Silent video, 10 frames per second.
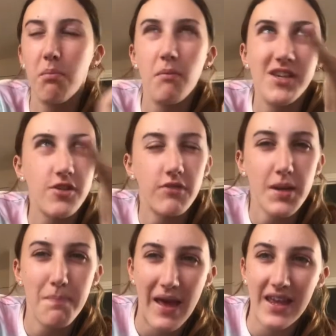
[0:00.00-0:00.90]
It's not really
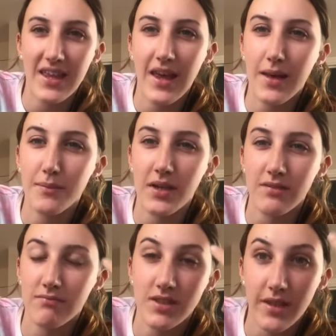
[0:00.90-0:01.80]
baking, but
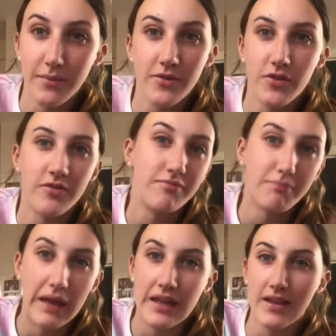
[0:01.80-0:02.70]
some sort of
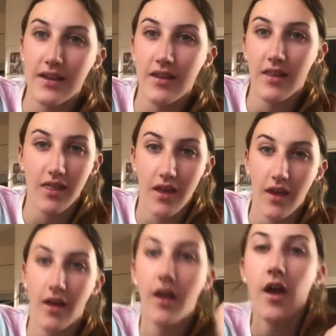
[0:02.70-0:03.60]
baking
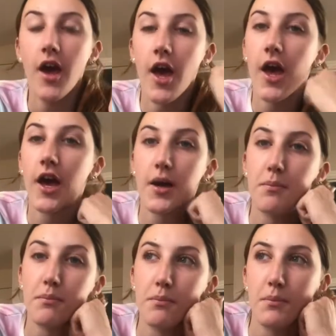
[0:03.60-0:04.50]
thing.
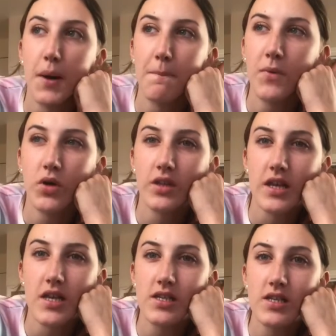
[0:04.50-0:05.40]
Mum bought
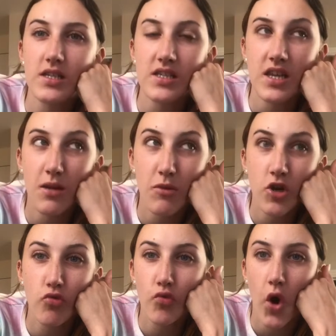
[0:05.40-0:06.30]
this
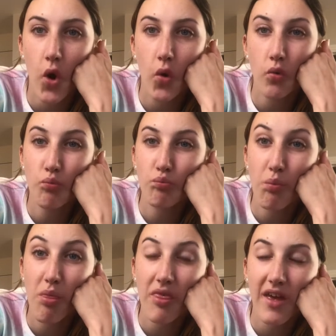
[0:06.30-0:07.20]
cinnamon roll
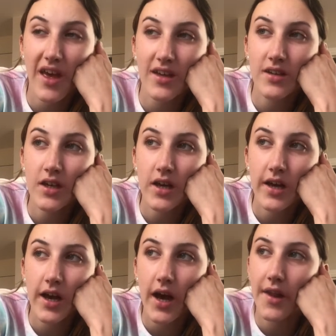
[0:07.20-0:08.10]
thing,
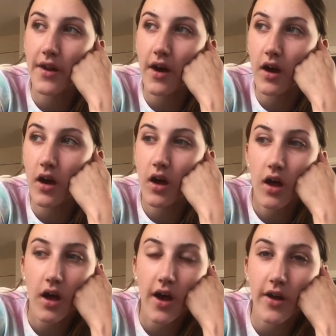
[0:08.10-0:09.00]
and
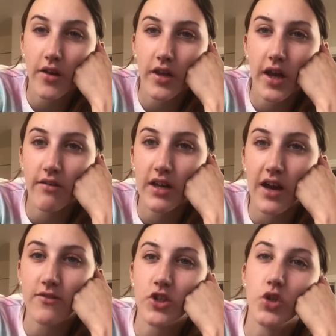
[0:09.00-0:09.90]
I don't think I really have
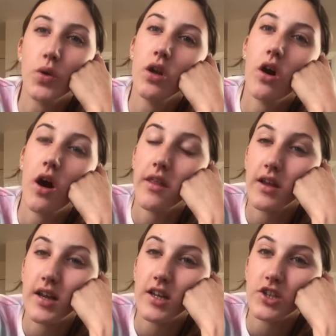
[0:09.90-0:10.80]
to do a lot. I think I
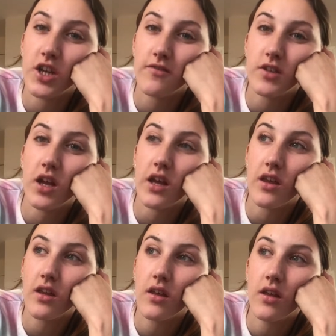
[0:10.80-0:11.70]
literally have to like
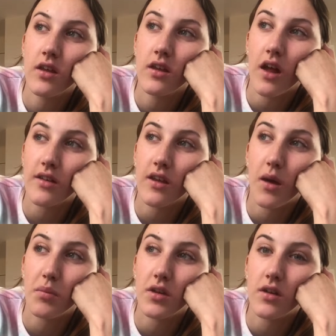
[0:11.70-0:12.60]
cut it up
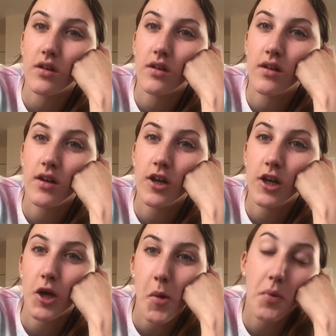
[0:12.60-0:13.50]
and
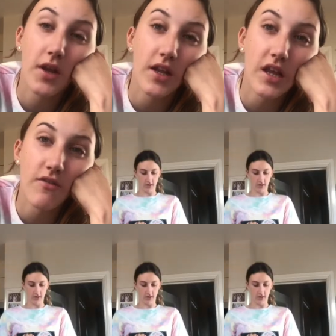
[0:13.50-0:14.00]
put it in the oven.